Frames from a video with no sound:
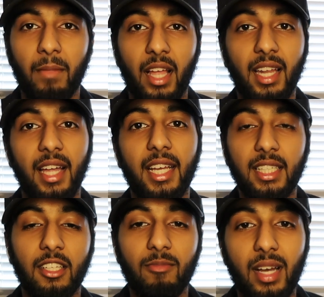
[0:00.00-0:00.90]
and that
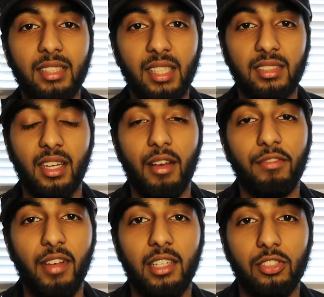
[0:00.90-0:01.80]
negative mindset is going to
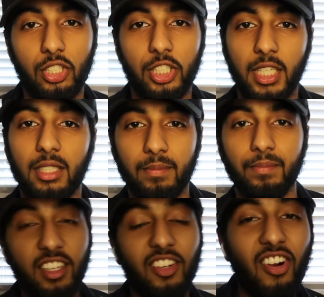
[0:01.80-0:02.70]
affect your trading.
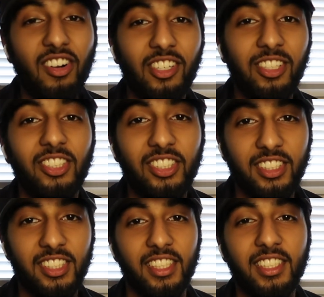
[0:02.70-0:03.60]
In conclusion
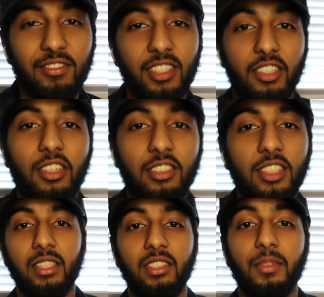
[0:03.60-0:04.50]
to this video
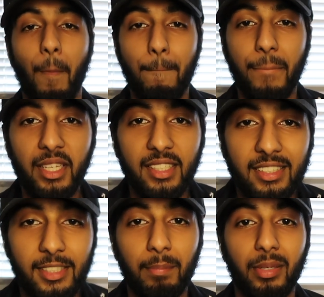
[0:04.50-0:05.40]
is be
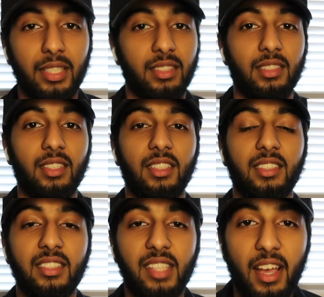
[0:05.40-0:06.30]
disciplined,
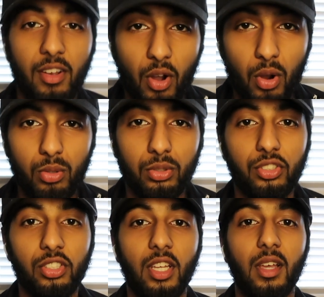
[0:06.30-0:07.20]
set
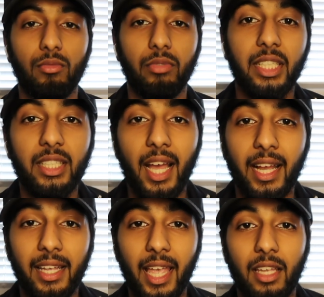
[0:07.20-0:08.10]
goals, read
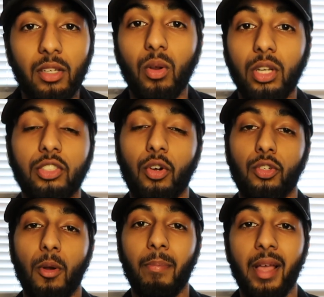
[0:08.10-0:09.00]
and gain knowledge on
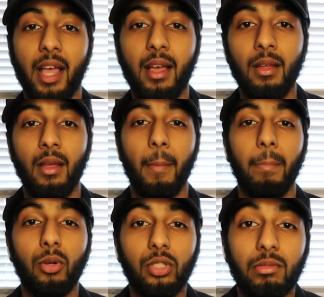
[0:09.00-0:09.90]
your pair,
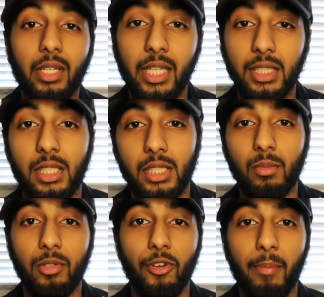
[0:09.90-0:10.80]
build a relationship with your